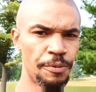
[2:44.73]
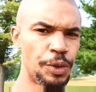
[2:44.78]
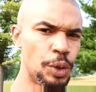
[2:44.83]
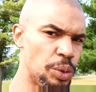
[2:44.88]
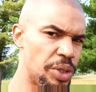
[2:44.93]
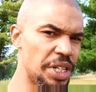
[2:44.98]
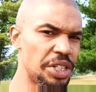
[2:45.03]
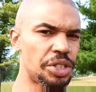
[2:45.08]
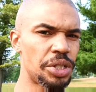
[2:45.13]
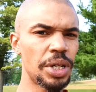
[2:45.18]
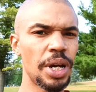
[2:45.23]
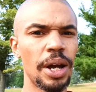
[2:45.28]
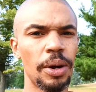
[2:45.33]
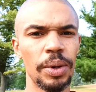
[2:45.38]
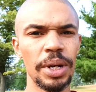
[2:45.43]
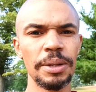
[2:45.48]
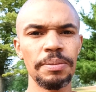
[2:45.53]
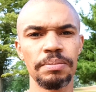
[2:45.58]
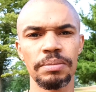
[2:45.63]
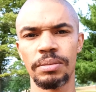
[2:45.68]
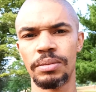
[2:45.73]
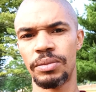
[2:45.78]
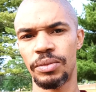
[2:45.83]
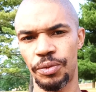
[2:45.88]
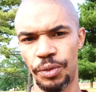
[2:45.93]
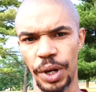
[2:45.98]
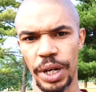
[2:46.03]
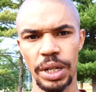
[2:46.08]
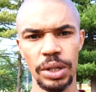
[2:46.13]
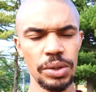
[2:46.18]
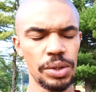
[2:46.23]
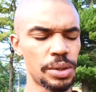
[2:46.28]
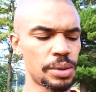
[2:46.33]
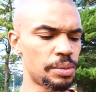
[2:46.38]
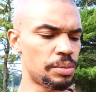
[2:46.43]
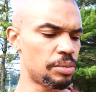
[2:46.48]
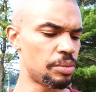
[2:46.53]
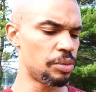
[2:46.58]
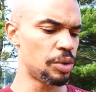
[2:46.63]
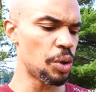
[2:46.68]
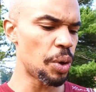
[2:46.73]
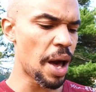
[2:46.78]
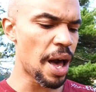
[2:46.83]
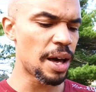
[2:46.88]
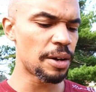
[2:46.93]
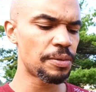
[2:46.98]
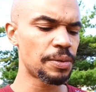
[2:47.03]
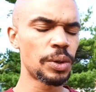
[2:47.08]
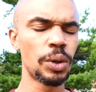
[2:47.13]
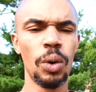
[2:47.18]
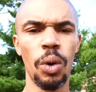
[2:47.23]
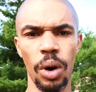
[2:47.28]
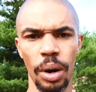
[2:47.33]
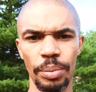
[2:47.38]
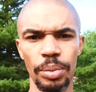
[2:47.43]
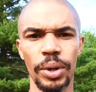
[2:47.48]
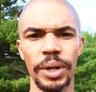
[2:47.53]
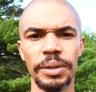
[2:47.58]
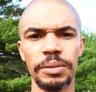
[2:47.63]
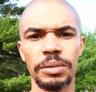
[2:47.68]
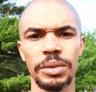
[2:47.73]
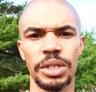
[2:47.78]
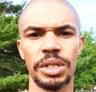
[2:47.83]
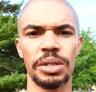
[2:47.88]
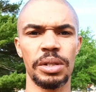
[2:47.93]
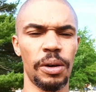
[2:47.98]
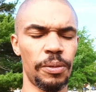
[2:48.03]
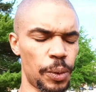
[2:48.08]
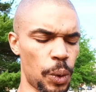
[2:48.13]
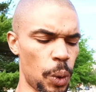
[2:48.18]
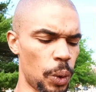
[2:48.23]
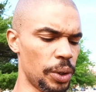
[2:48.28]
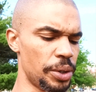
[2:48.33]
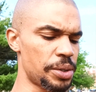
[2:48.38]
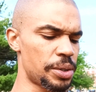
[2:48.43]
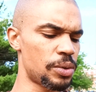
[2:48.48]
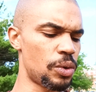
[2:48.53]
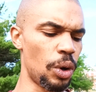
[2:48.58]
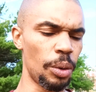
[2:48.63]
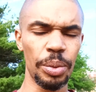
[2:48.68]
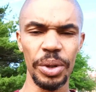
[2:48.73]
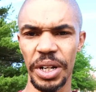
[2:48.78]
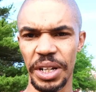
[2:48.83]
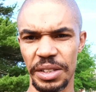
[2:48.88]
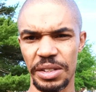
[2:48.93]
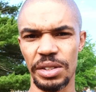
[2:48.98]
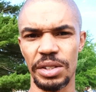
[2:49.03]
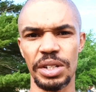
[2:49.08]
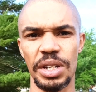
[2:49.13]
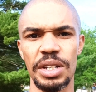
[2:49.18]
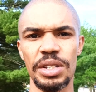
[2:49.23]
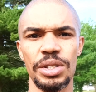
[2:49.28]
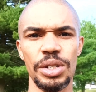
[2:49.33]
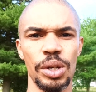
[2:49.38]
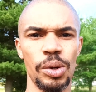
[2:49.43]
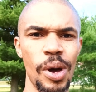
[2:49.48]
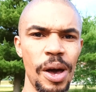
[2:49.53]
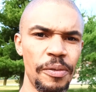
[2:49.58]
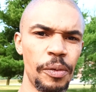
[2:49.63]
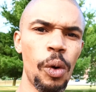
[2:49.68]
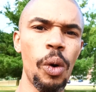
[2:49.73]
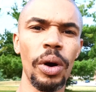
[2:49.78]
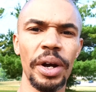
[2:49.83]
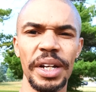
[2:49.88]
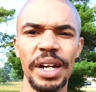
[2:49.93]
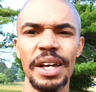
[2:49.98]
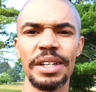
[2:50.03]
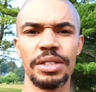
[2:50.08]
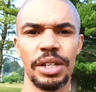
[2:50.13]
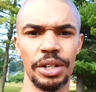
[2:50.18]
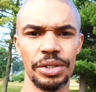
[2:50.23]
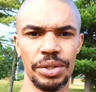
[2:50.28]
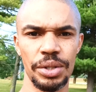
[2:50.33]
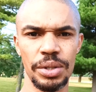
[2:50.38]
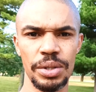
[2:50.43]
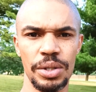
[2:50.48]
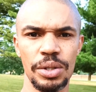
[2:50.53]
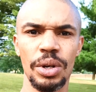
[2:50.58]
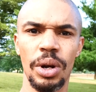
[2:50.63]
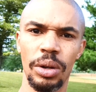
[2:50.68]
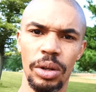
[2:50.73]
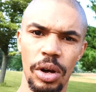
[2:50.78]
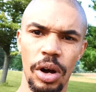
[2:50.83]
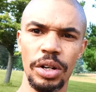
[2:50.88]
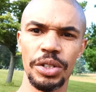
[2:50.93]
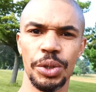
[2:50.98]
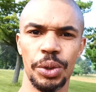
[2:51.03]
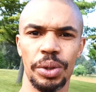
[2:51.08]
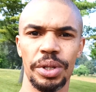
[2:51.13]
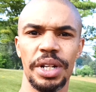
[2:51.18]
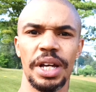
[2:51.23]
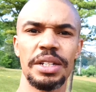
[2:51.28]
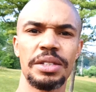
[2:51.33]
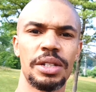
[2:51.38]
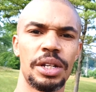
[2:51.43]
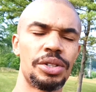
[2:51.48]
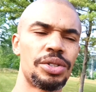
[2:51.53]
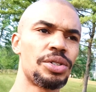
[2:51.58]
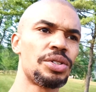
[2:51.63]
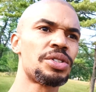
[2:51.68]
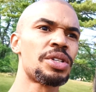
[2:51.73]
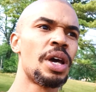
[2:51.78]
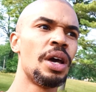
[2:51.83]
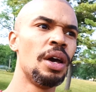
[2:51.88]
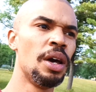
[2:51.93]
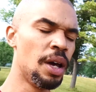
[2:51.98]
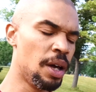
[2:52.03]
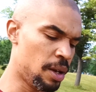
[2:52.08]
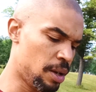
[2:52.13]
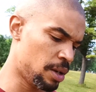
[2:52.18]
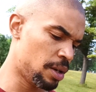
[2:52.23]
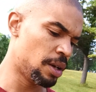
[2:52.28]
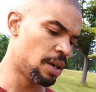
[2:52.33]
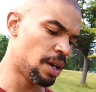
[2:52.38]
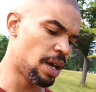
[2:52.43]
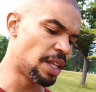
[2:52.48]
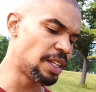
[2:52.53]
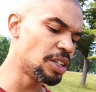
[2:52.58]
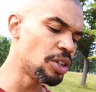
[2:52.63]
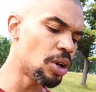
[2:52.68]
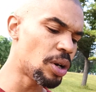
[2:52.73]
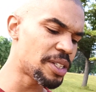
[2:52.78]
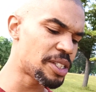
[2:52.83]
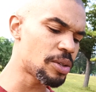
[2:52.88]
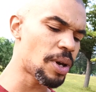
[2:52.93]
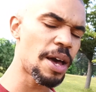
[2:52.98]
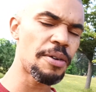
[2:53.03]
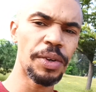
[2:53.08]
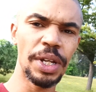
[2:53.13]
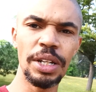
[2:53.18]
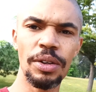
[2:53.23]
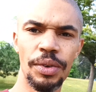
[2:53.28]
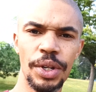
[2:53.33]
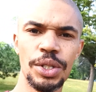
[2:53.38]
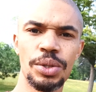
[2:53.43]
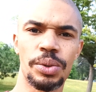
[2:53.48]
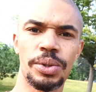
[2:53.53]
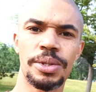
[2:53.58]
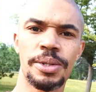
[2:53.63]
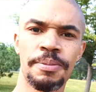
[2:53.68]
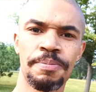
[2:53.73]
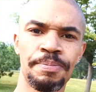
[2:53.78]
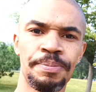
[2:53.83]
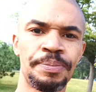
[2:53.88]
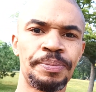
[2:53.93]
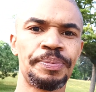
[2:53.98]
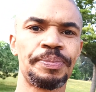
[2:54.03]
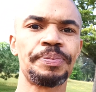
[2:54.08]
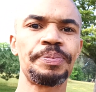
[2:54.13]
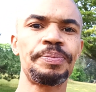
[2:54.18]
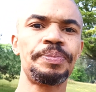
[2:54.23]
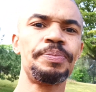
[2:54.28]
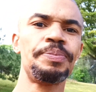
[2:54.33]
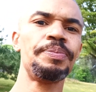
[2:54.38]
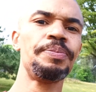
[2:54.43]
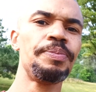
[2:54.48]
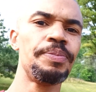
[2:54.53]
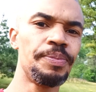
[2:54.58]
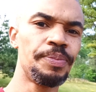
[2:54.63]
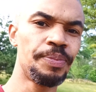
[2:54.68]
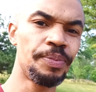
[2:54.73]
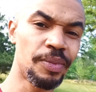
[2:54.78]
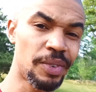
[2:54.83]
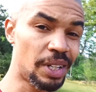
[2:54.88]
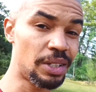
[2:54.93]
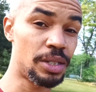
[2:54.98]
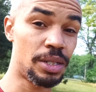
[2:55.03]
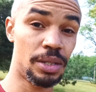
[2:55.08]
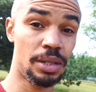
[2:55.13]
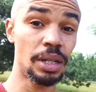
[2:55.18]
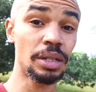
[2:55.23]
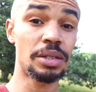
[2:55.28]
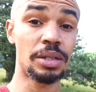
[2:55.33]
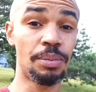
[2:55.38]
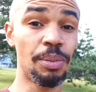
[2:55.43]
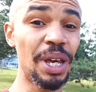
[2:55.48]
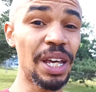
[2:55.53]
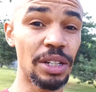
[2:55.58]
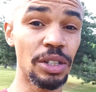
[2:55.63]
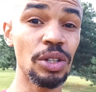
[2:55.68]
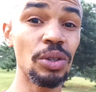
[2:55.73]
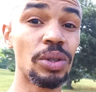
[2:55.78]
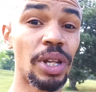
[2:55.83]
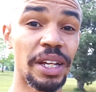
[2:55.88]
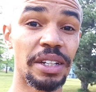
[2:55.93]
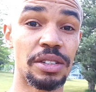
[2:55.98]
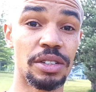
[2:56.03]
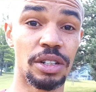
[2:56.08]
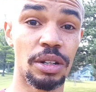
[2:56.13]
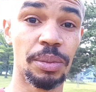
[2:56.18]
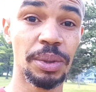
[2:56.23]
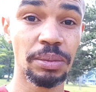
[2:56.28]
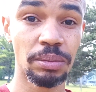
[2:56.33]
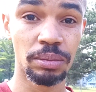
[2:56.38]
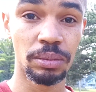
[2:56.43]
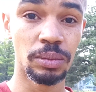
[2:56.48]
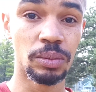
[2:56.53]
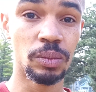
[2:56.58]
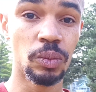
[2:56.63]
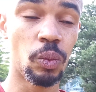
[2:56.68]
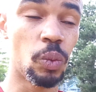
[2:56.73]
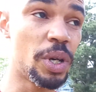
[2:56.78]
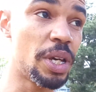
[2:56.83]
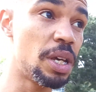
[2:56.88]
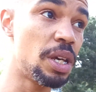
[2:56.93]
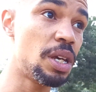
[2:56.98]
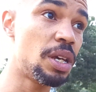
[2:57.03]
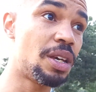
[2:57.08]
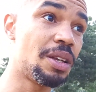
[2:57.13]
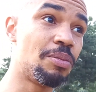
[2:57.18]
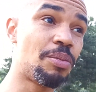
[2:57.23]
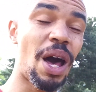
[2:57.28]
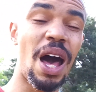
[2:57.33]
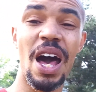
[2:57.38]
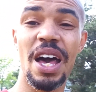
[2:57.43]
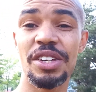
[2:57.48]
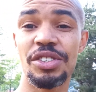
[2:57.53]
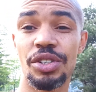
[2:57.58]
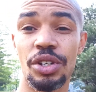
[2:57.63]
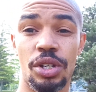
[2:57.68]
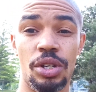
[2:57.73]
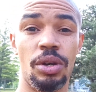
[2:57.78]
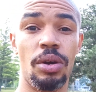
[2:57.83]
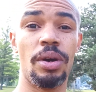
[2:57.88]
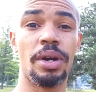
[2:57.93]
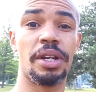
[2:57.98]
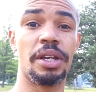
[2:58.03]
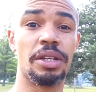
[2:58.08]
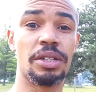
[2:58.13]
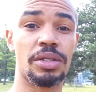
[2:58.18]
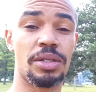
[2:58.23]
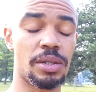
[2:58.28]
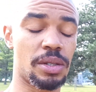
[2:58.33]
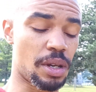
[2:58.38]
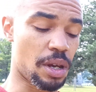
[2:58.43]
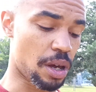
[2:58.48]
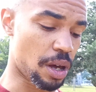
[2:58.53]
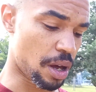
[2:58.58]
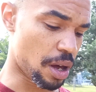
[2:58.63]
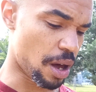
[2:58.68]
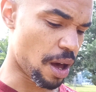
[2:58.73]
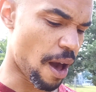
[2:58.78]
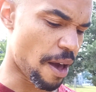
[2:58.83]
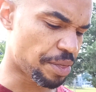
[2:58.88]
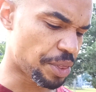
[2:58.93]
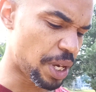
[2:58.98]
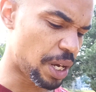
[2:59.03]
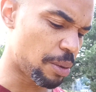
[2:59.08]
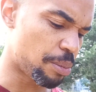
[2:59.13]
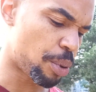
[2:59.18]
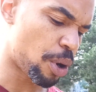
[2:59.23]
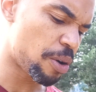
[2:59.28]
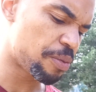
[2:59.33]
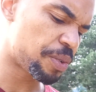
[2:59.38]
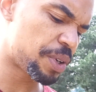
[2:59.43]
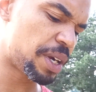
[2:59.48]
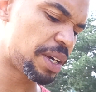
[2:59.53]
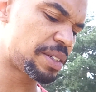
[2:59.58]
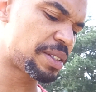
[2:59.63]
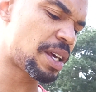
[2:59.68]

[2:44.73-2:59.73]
judiciary figures. You have corporates, of course, corporate entities, and you have organizations, you know, large organizations. And then you also have individuals. So it's me and you, ladies and gentlemen. We can buy securities. Uh, I think a perfect